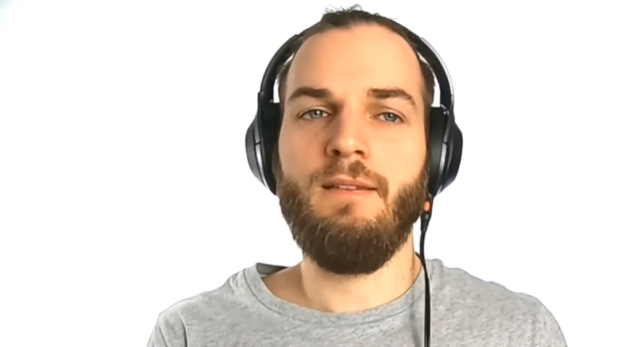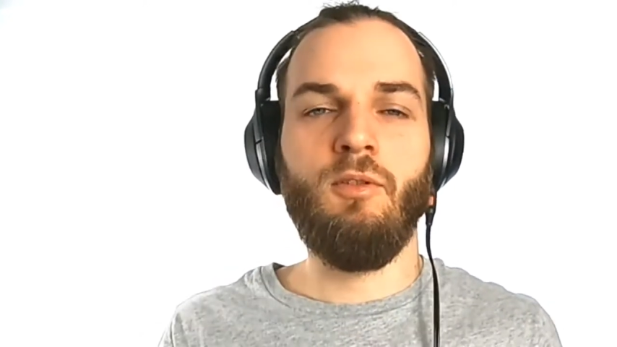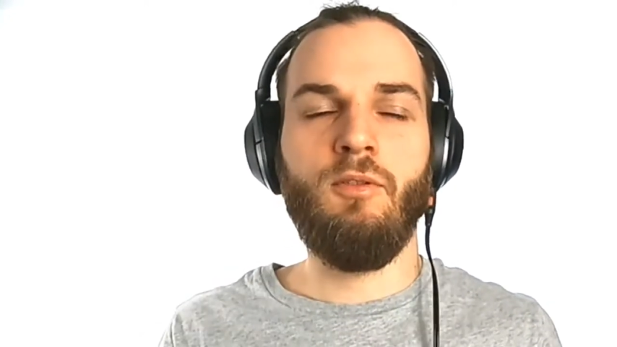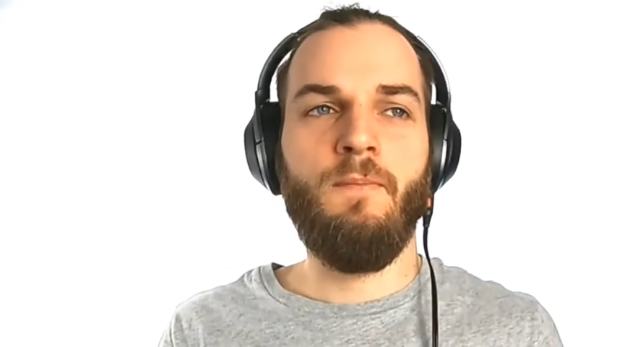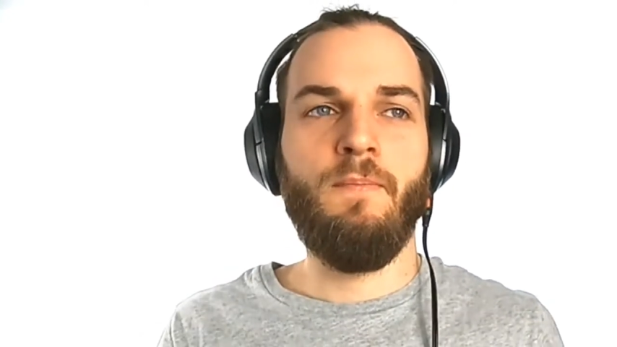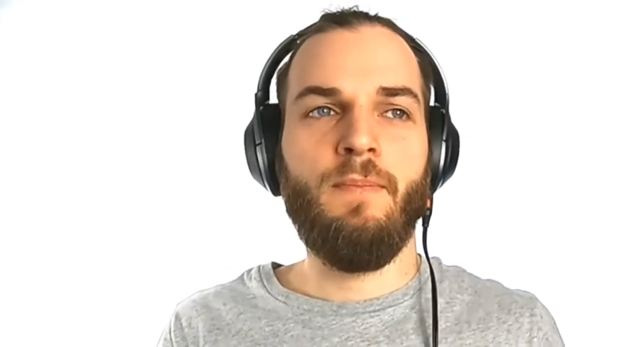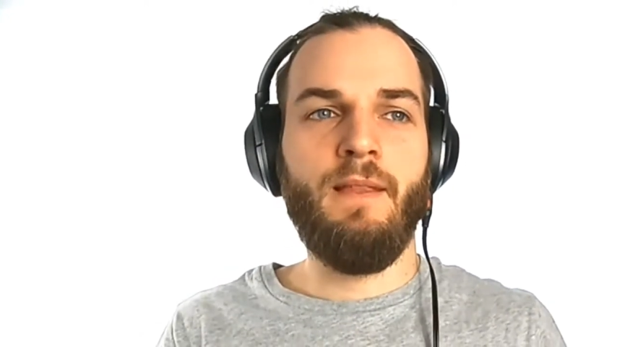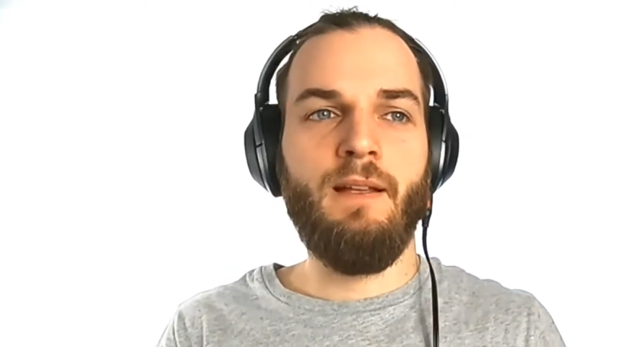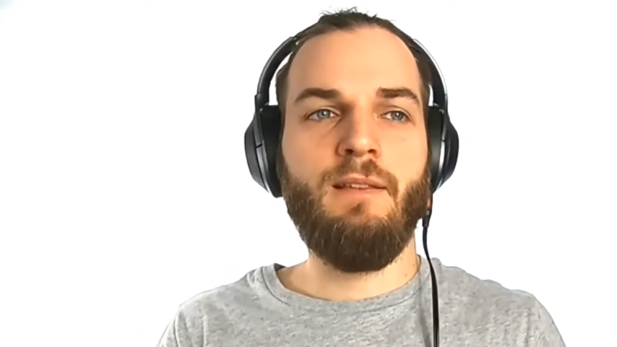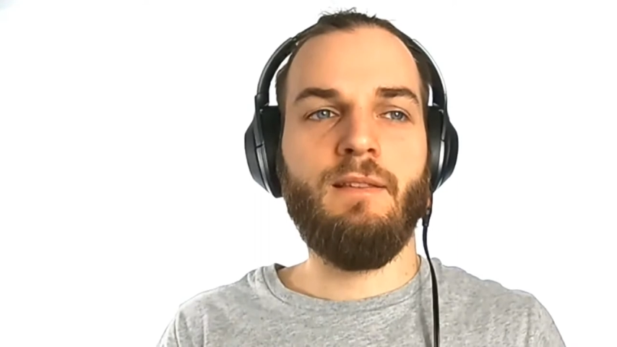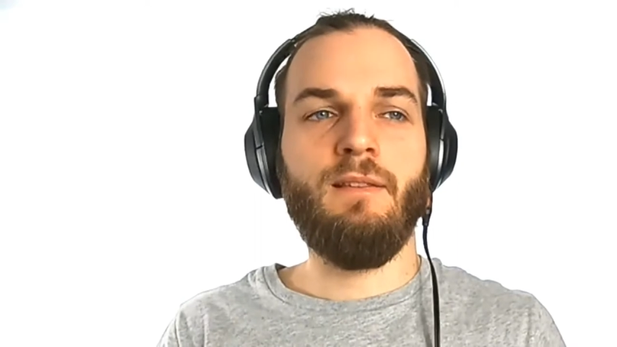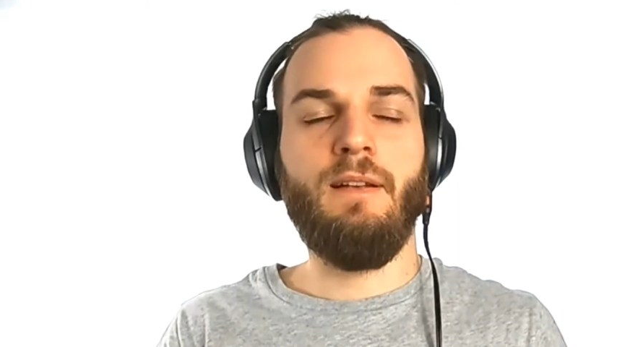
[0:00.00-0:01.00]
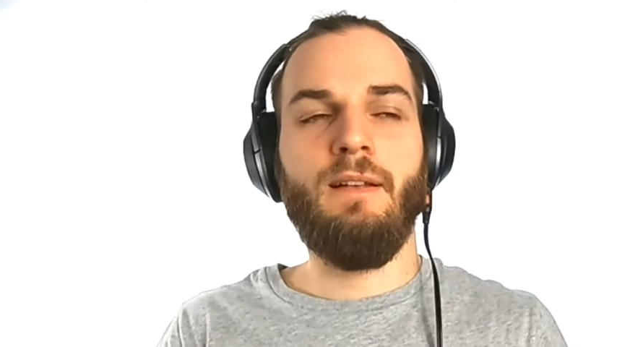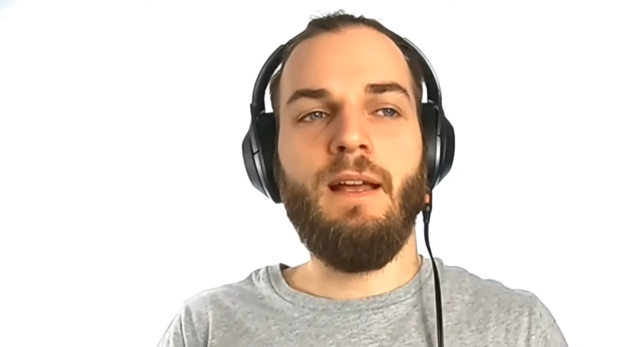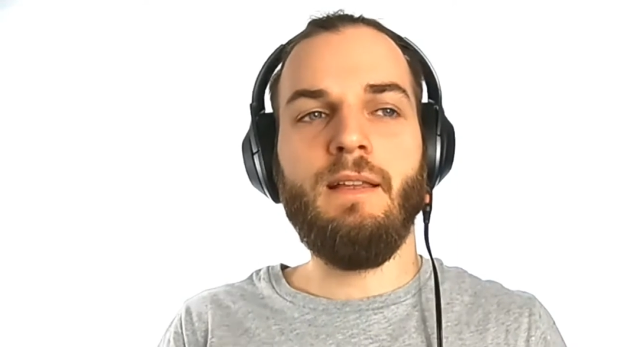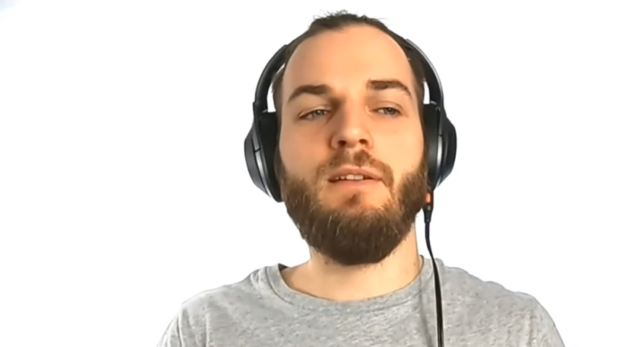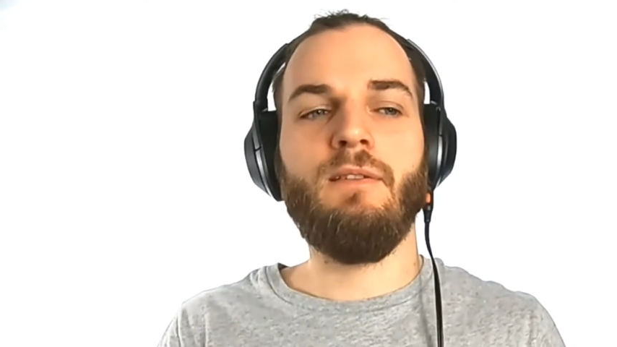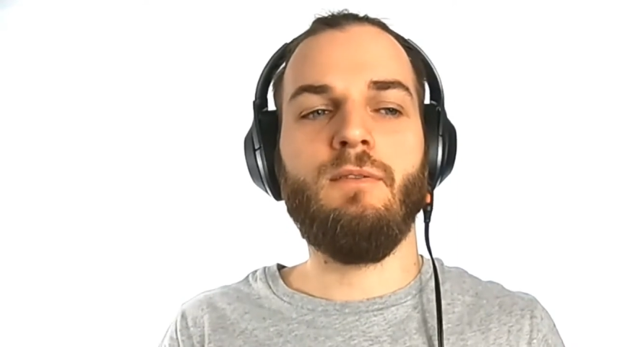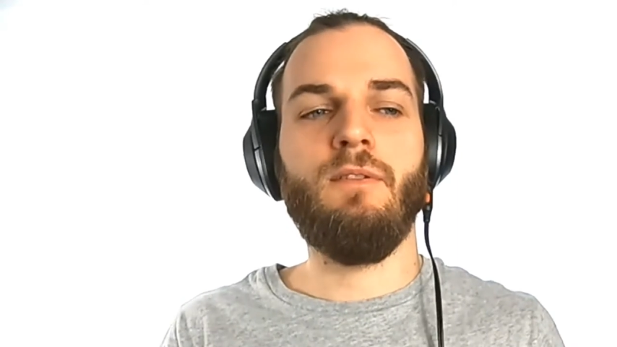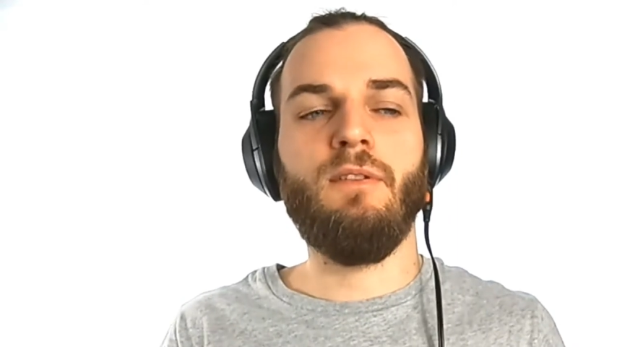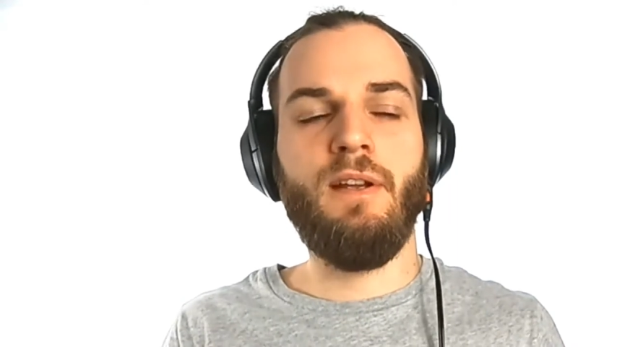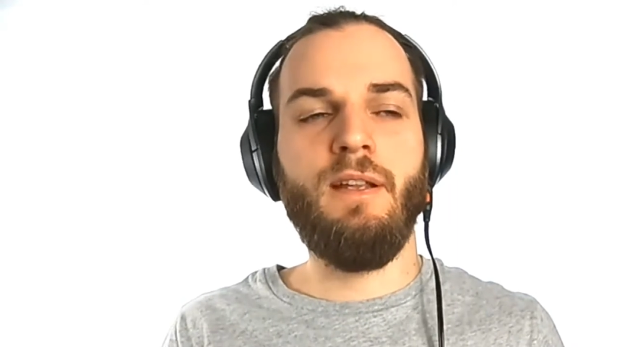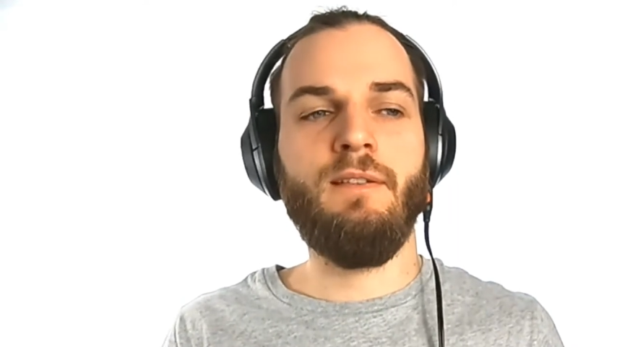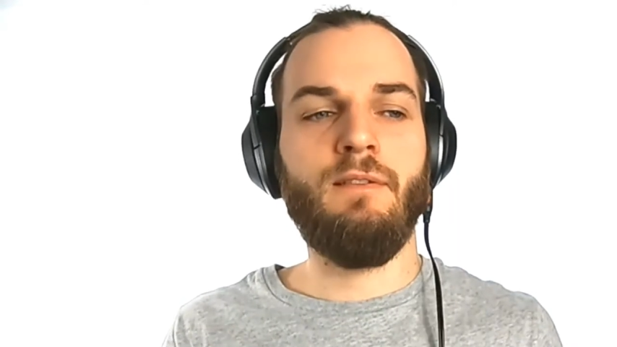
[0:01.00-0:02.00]
So that's another
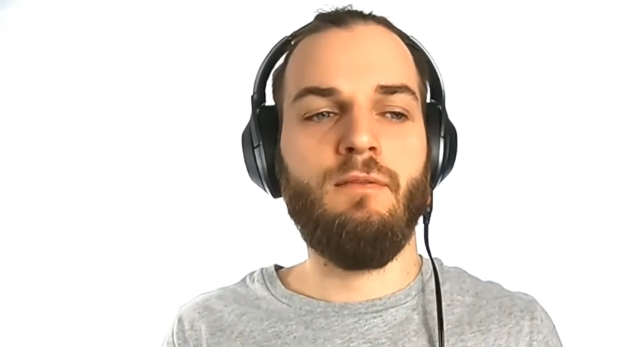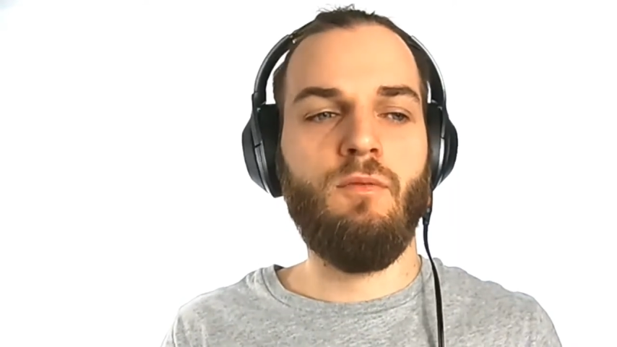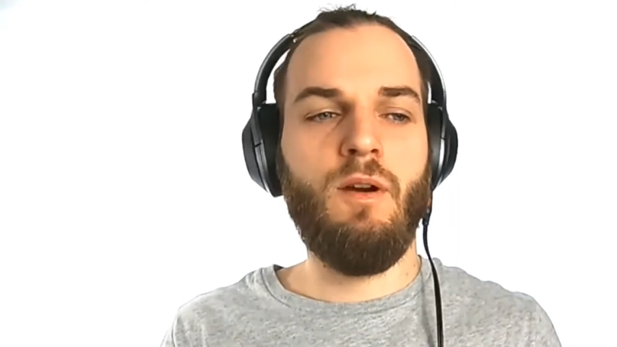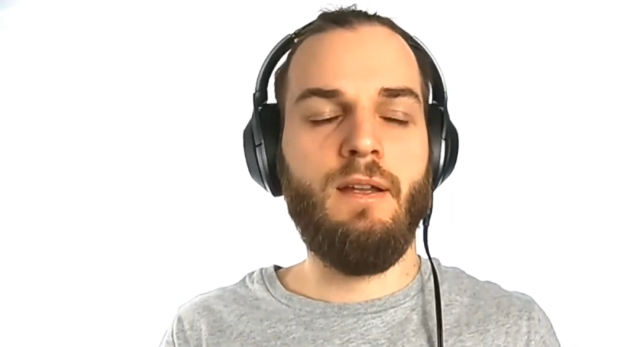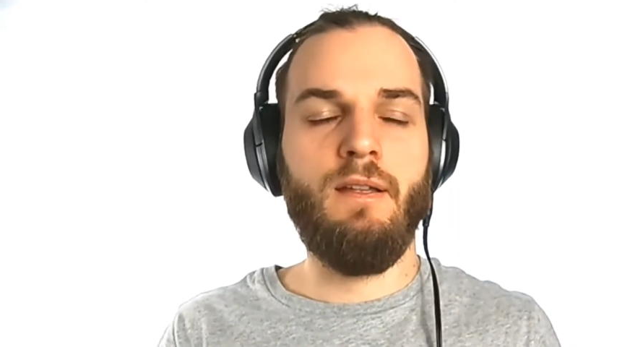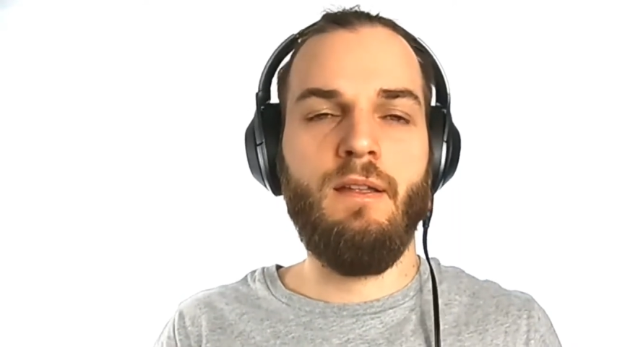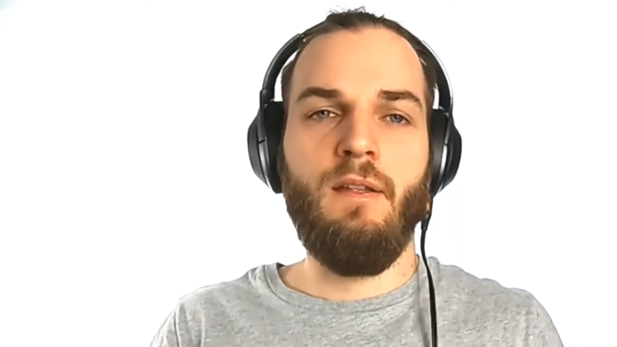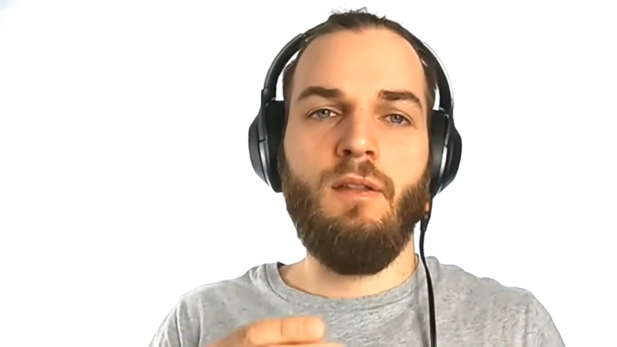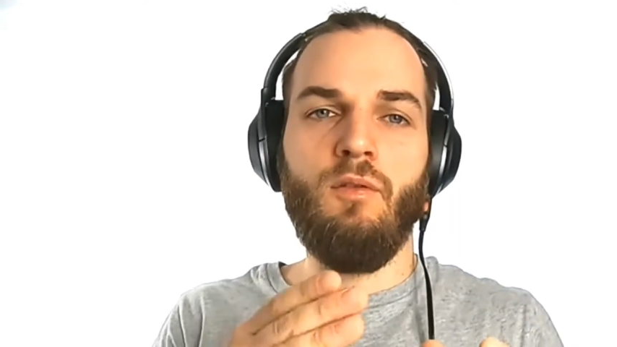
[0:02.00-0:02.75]
reason why